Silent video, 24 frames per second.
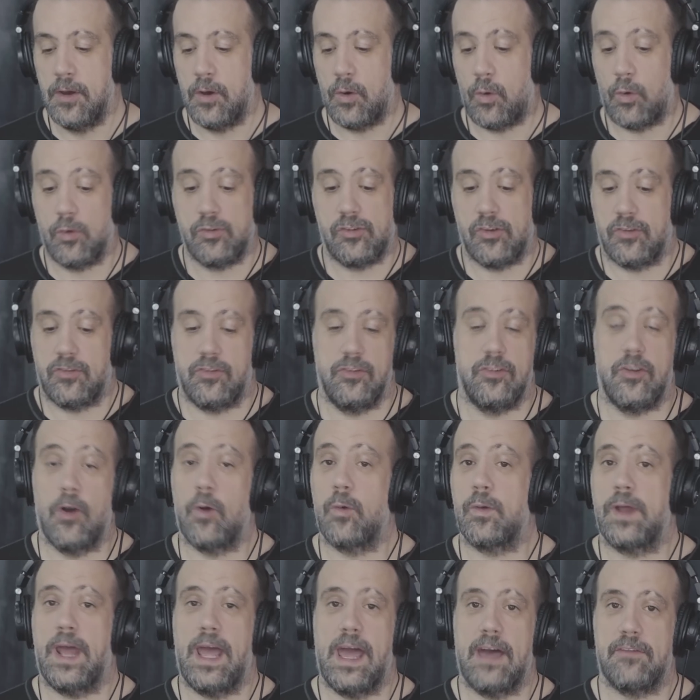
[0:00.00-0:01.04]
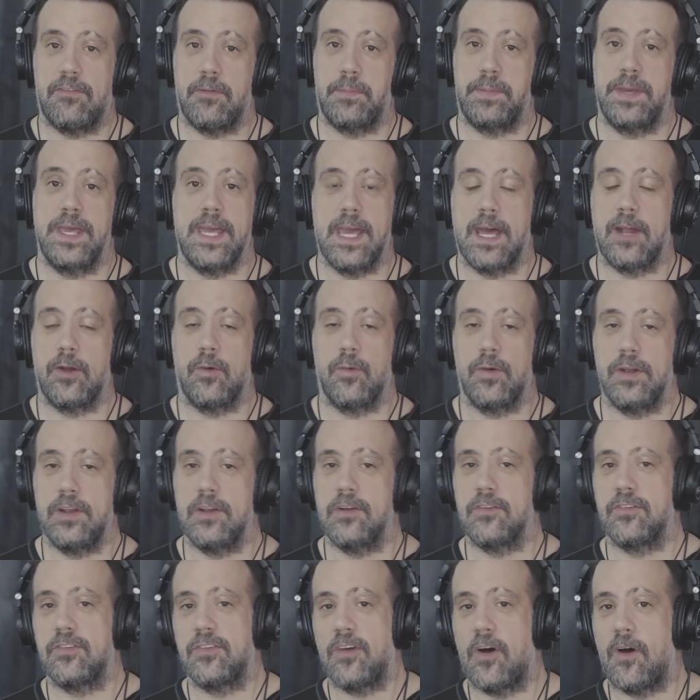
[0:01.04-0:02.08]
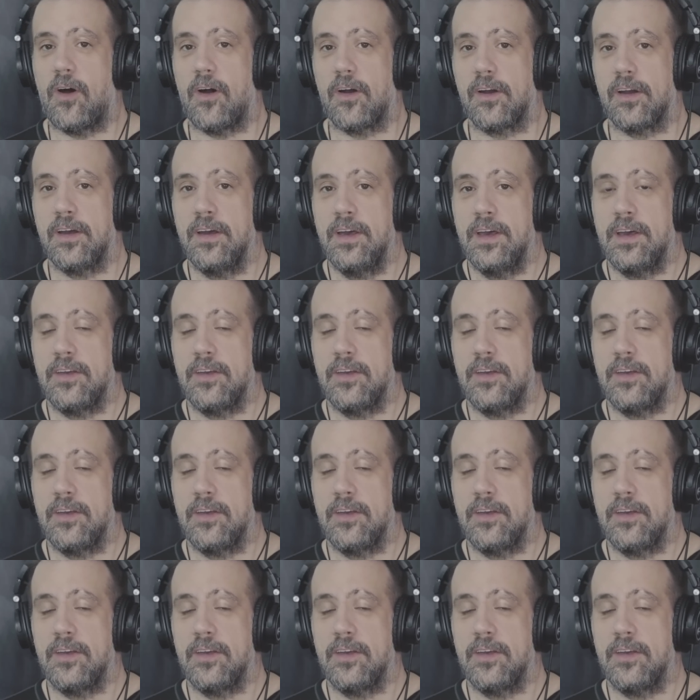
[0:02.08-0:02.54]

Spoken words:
or just don't have a piano in your song.